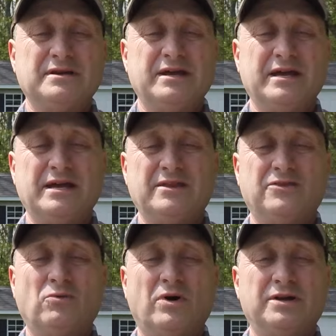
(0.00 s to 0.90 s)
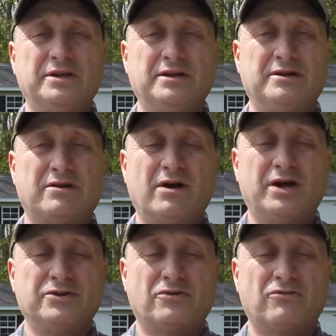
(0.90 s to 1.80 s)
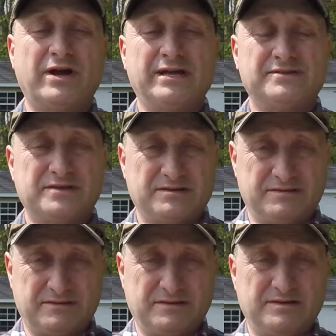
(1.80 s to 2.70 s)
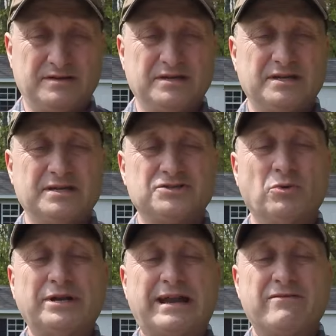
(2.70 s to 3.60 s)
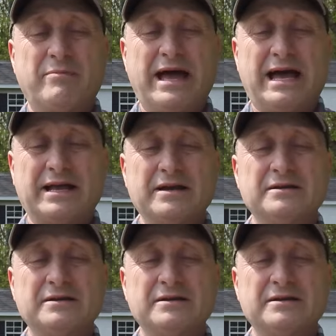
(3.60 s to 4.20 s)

and the one here on your right is the one out of the bag.